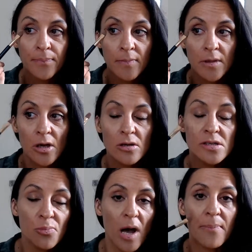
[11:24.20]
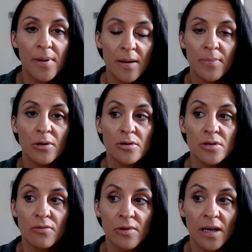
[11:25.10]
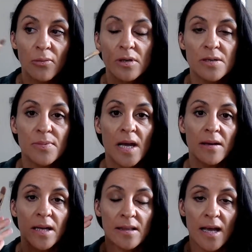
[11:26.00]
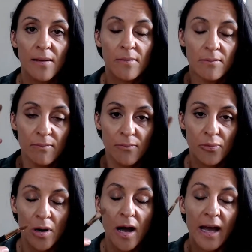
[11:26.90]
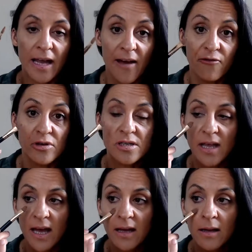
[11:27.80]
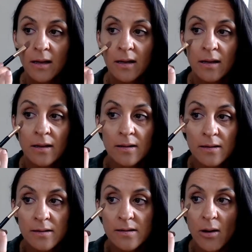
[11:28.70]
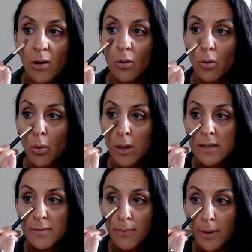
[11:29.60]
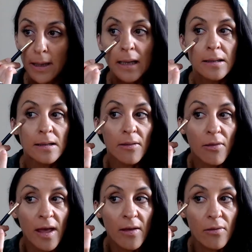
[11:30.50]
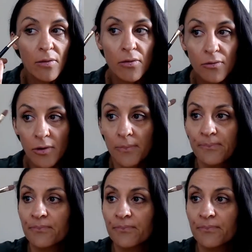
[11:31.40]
Don't swipe it because you really want to be able to get that coverage there. So I always blend that through.